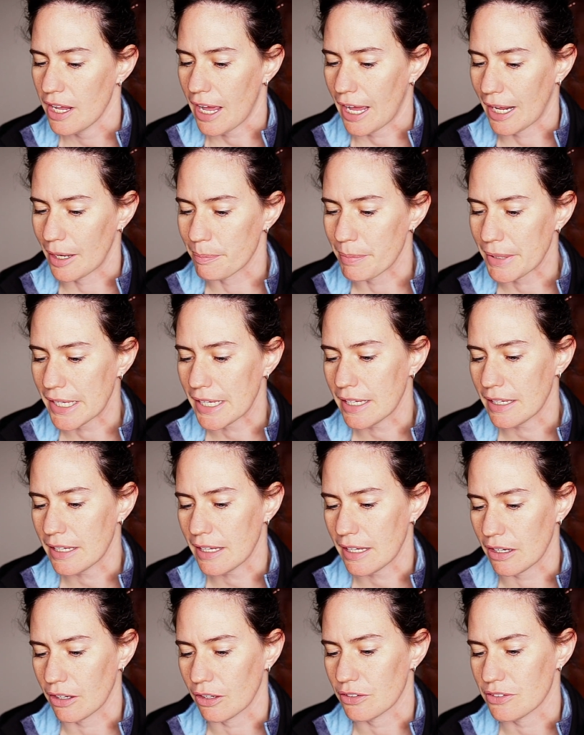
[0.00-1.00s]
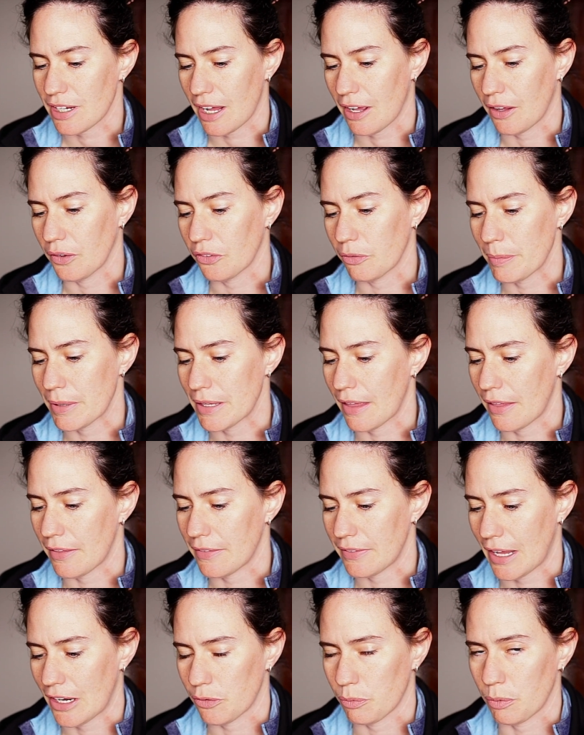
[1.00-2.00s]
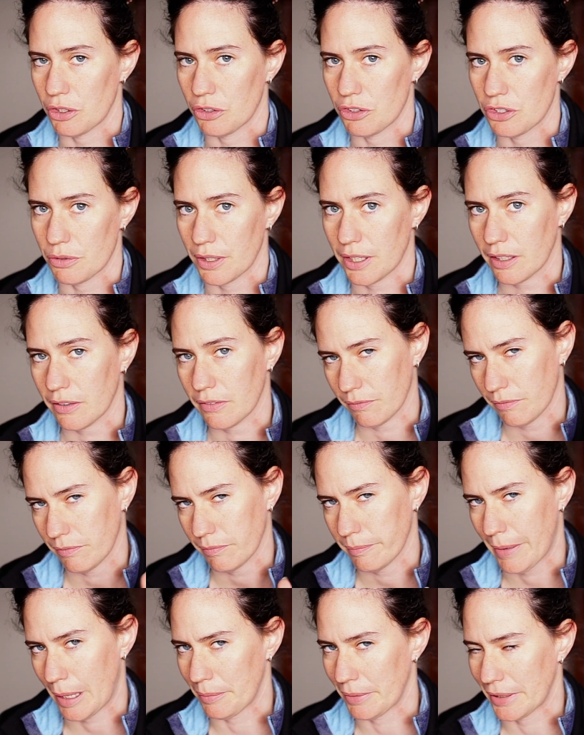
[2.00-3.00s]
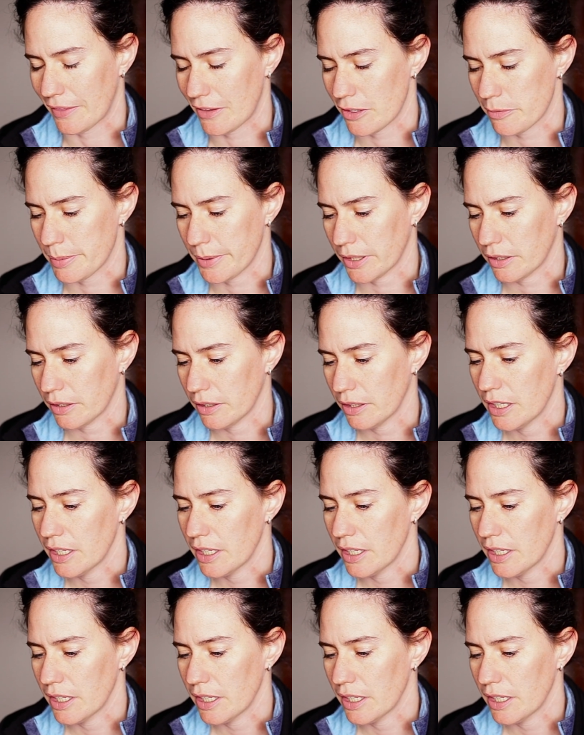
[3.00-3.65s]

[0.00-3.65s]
and being here tells me that that's what you're doing by reading this book.